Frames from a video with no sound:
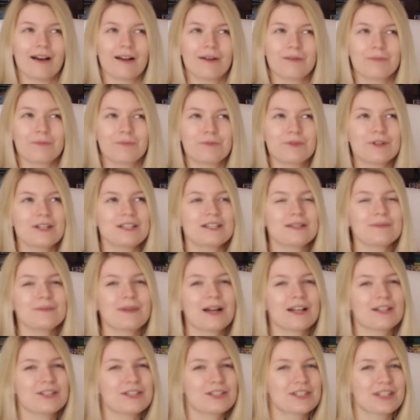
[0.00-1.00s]
are pretty
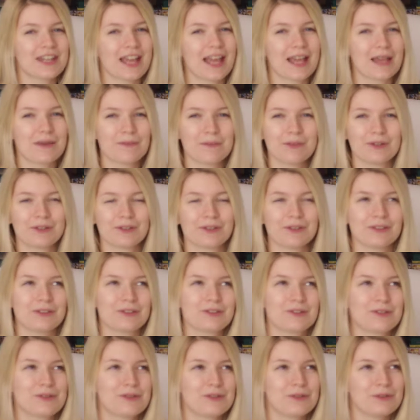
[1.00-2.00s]
much able
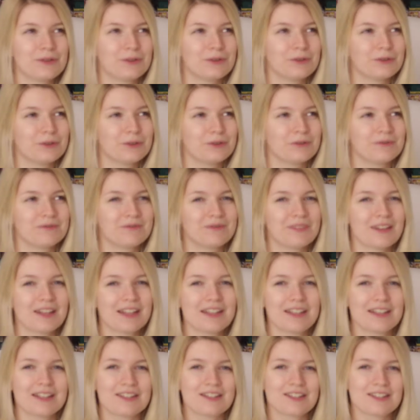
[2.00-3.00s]
to
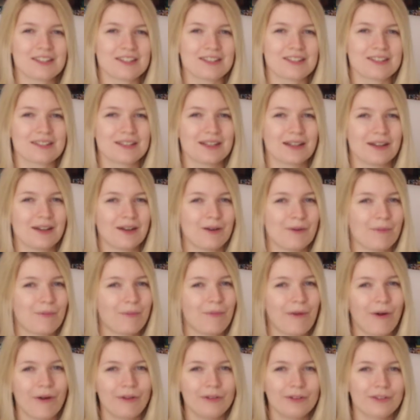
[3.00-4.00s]
just
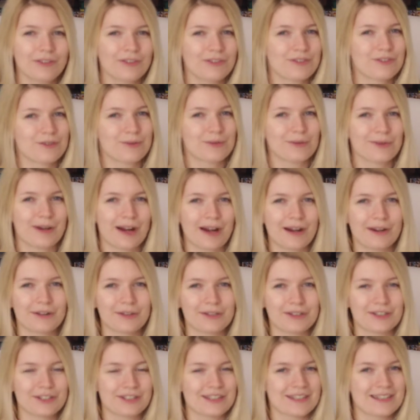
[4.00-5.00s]
mold to
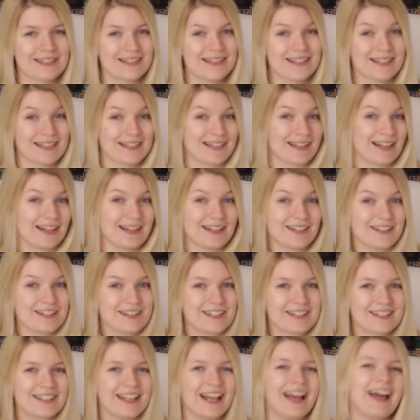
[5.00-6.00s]
our
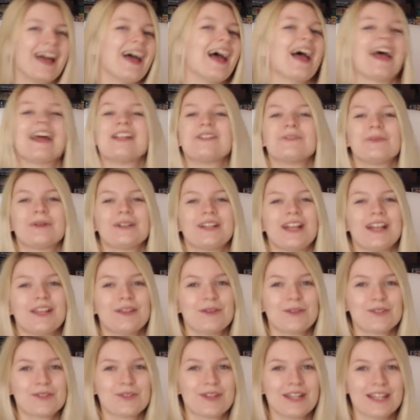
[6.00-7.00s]
desires. And what I
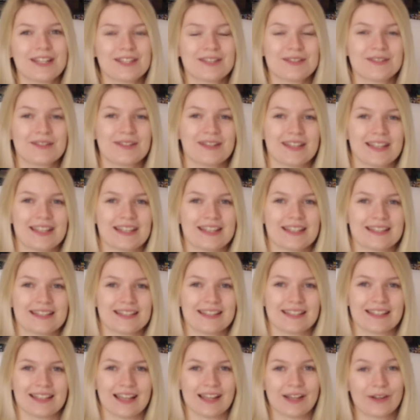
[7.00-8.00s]
usually do is
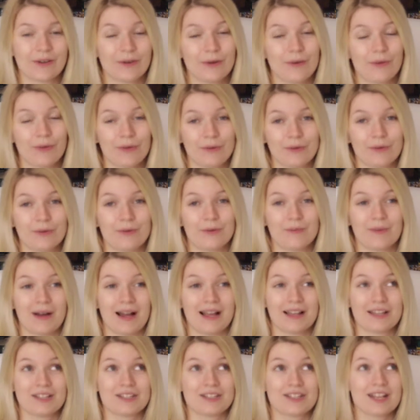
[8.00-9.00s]
that I go through
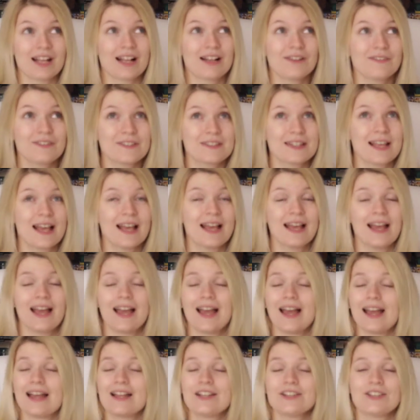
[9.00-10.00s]
my shelves
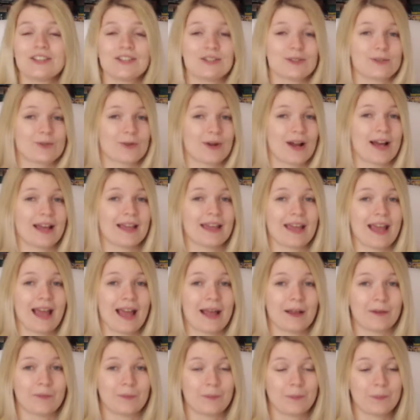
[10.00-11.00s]
and just try
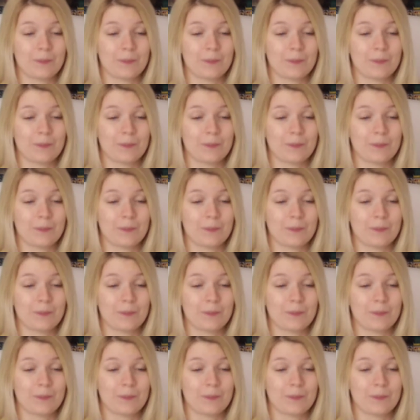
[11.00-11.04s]
and